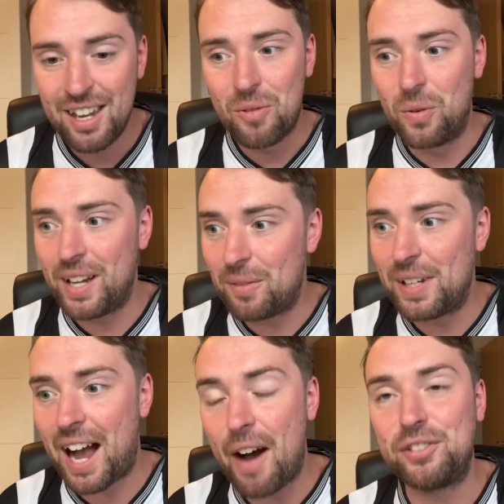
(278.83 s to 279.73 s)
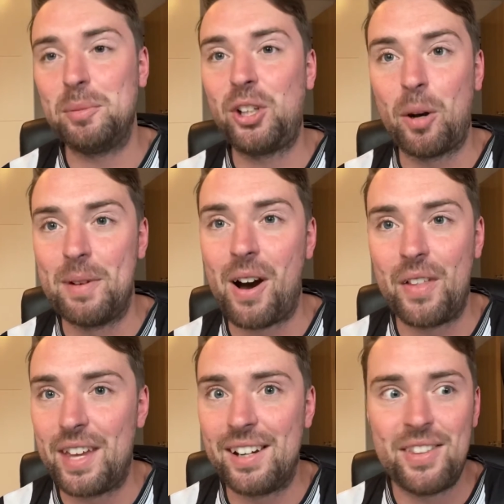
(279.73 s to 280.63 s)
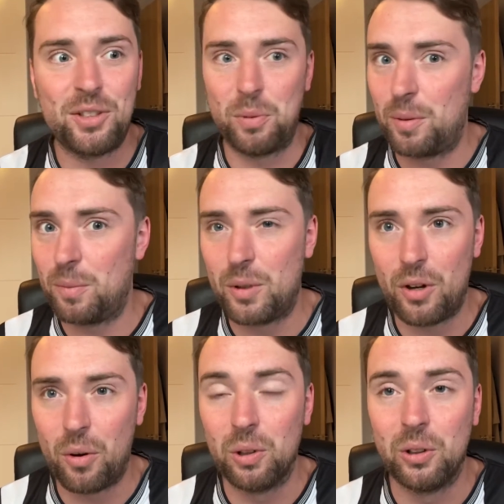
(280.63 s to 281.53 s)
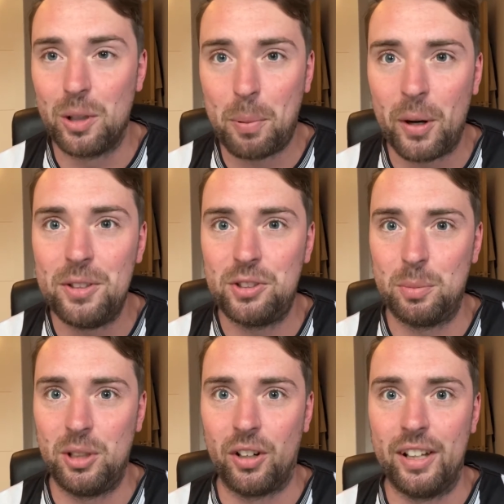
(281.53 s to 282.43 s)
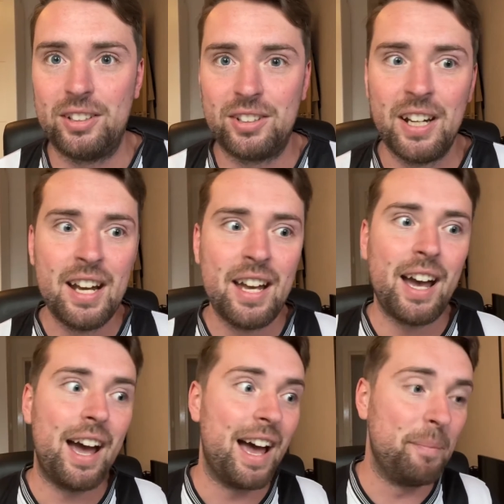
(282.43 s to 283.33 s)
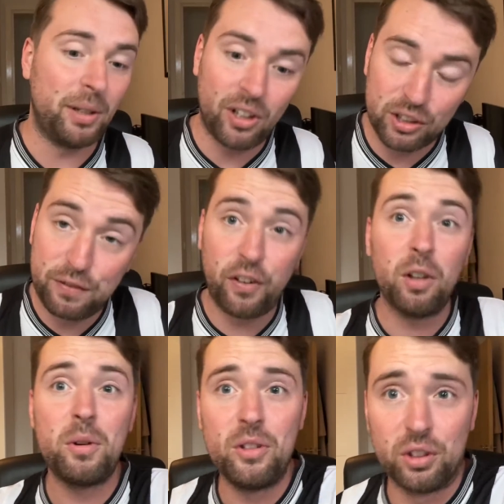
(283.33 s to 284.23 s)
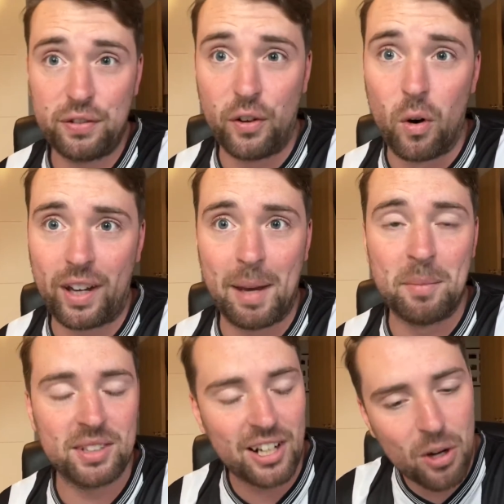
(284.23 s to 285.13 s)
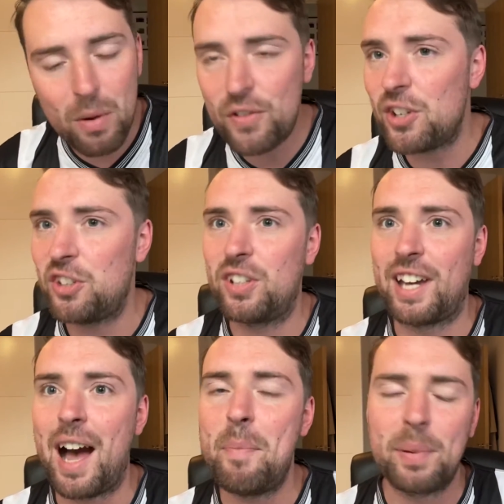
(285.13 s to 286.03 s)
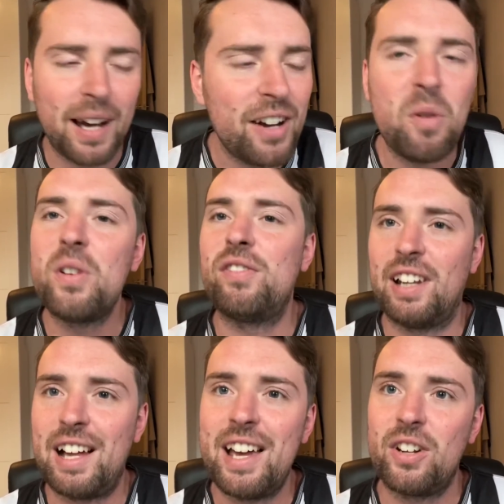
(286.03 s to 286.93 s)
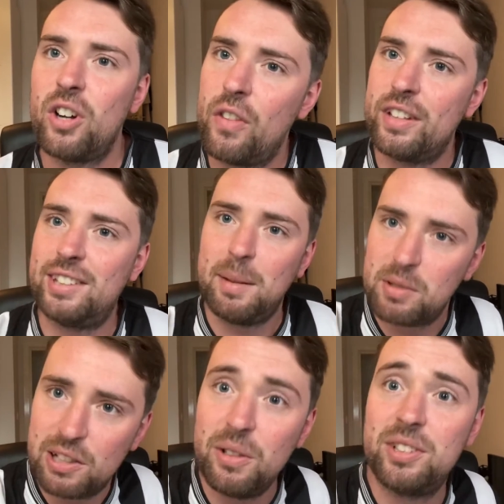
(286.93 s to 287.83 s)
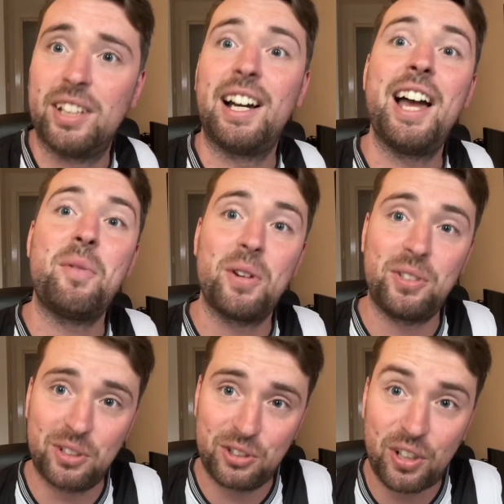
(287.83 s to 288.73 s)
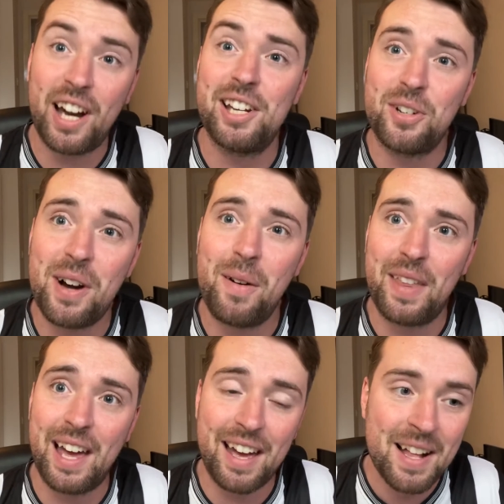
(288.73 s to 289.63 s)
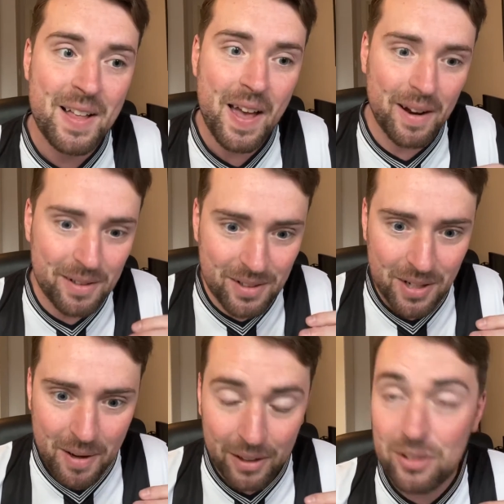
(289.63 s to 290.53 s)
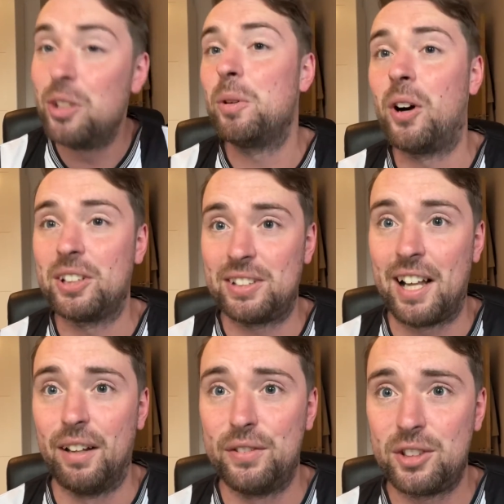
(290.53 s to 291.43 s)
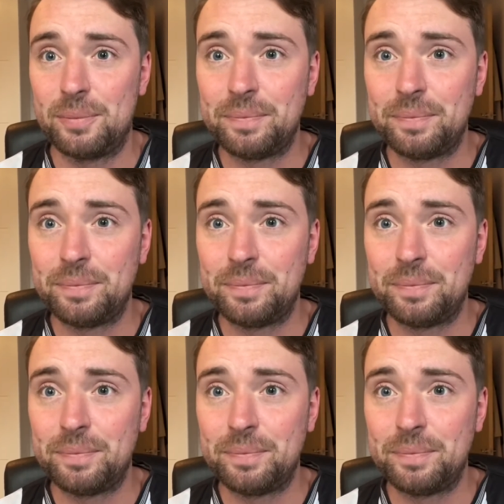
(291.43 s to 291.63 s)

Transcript: we have to be coming out at the end of this with a whole load of points, to be honest, because following those 4 games, and I know we've got a good gap, but I don't want to rely on other teams losing. I want us to try and go out there and do it ourselves.